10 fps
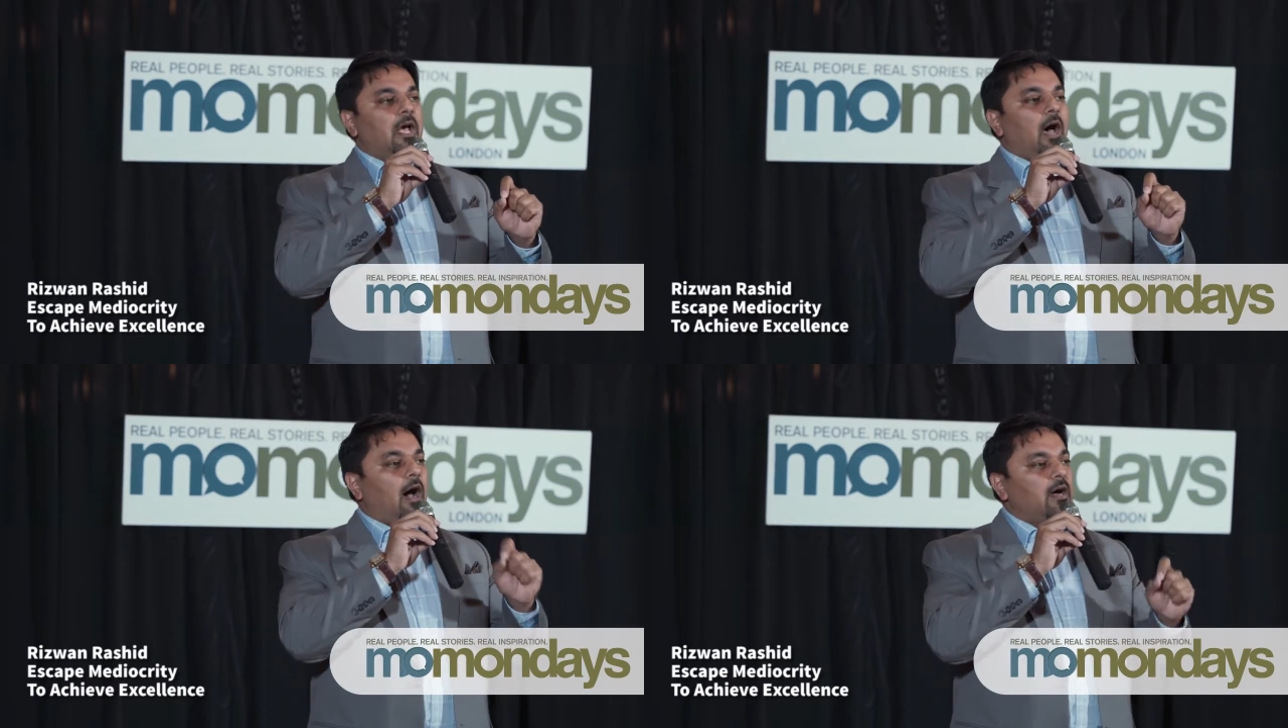
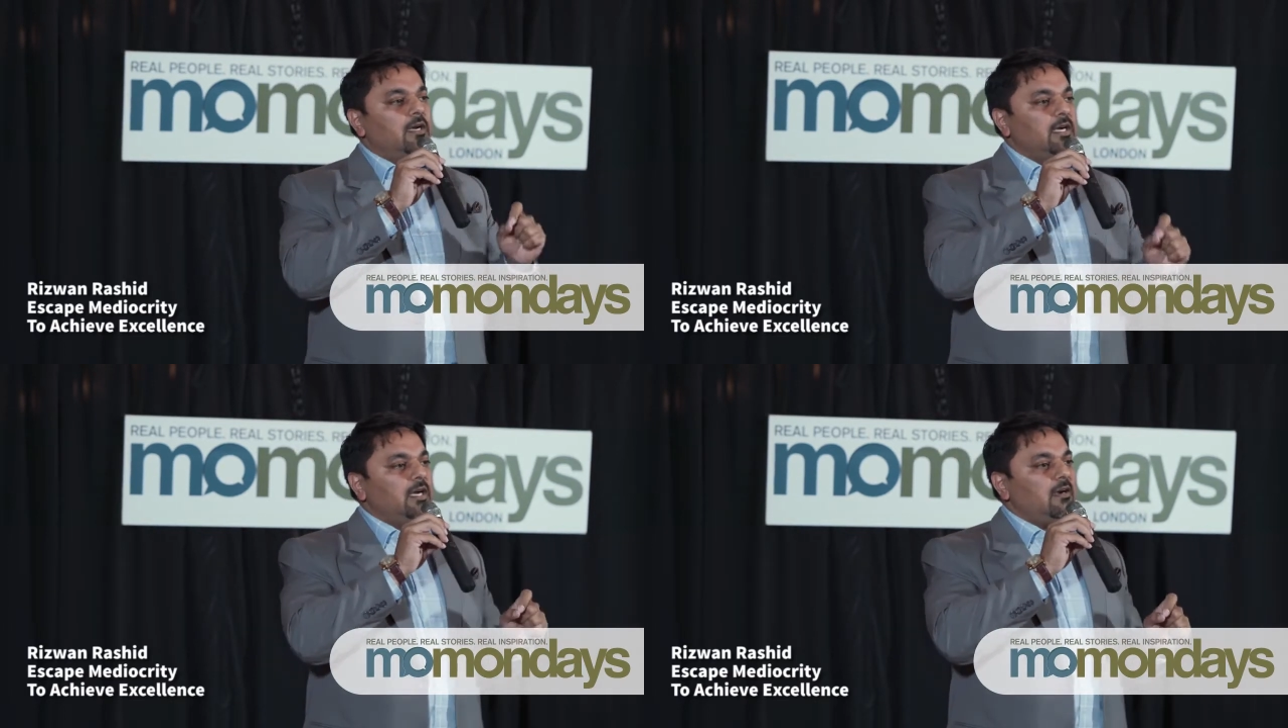
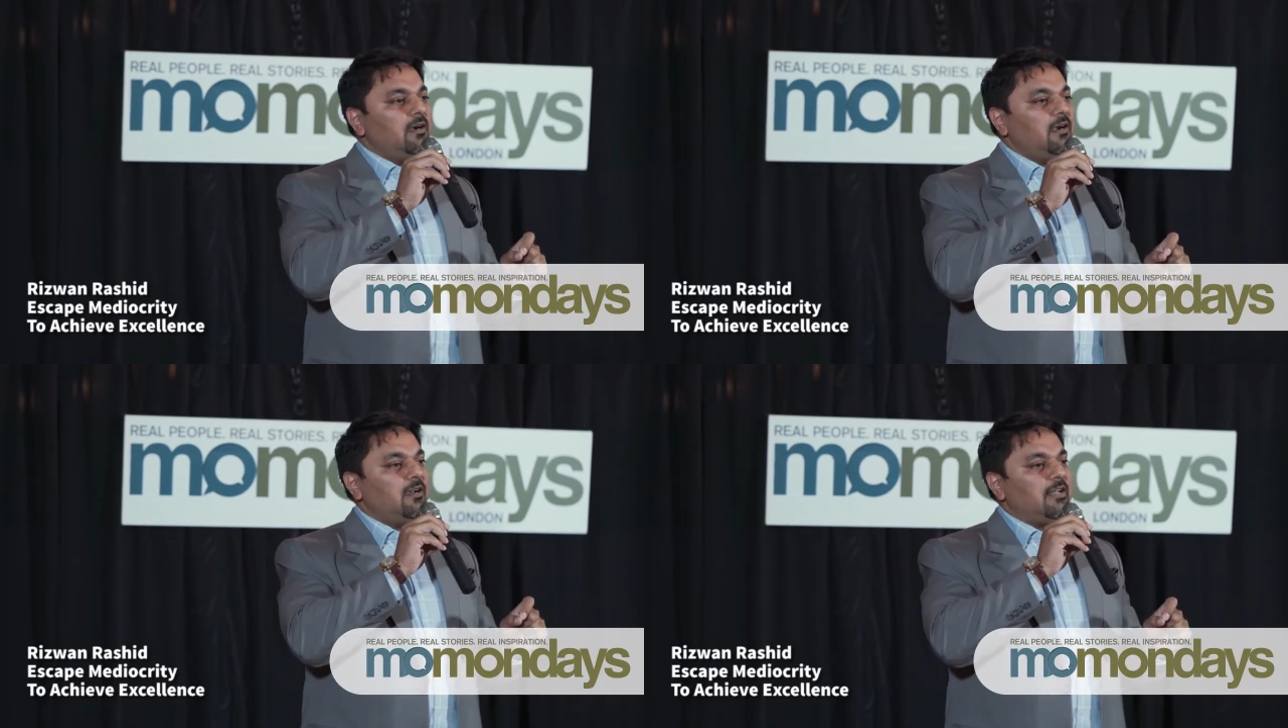
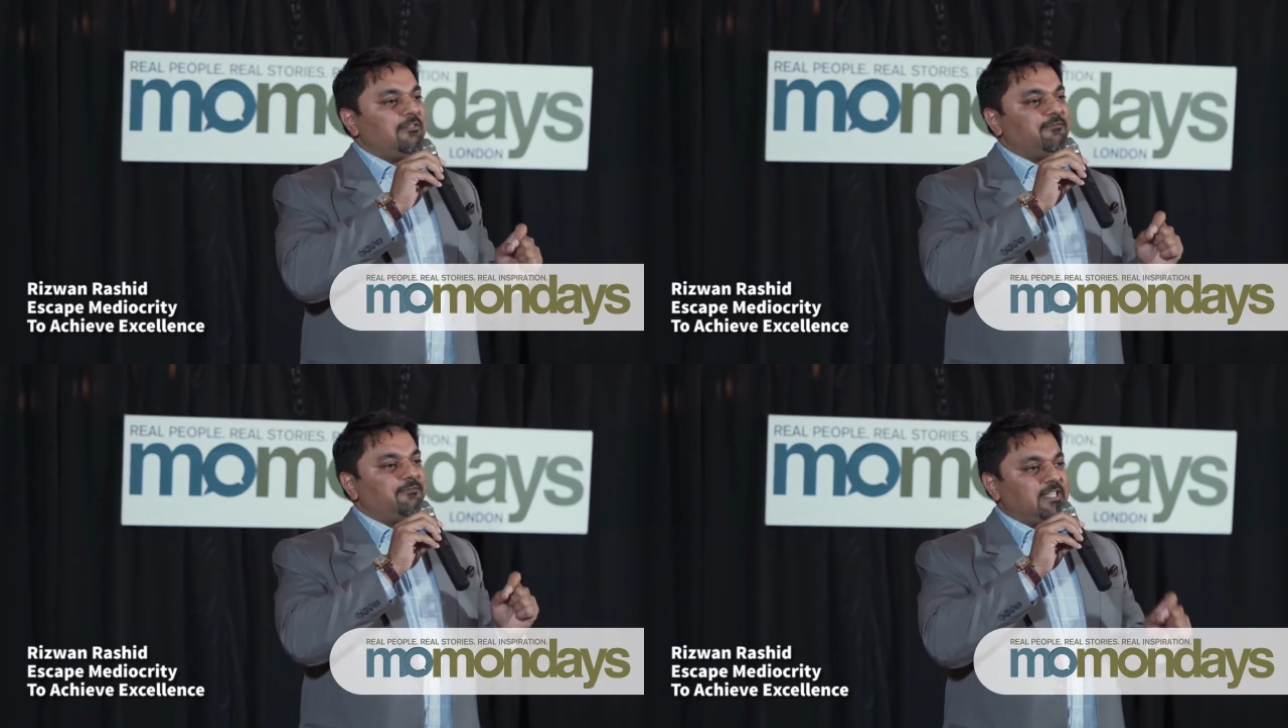hunger,
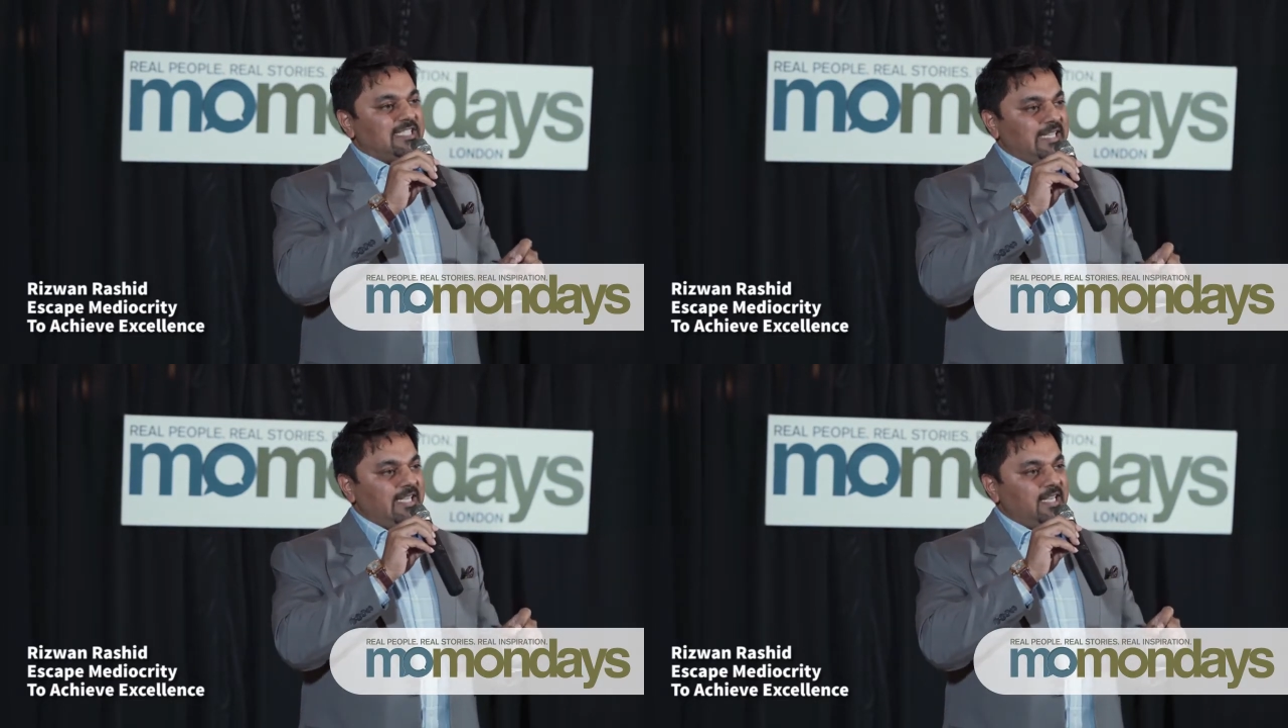
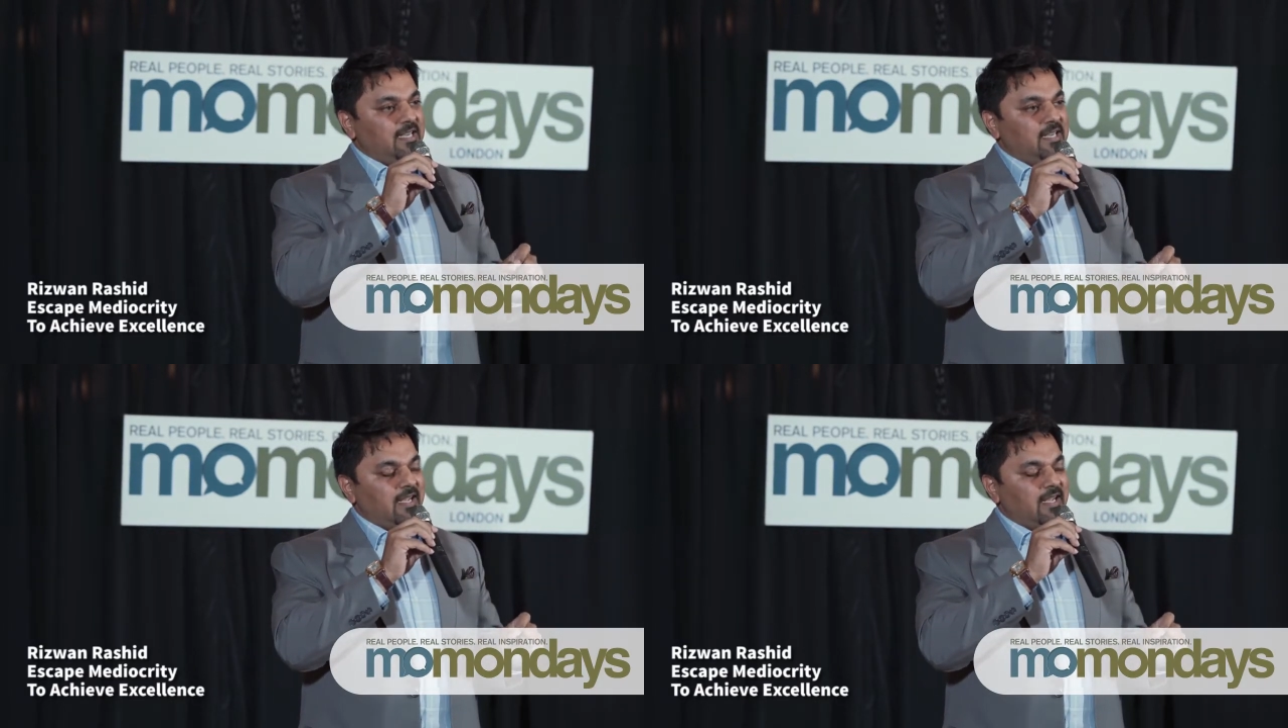fatigue,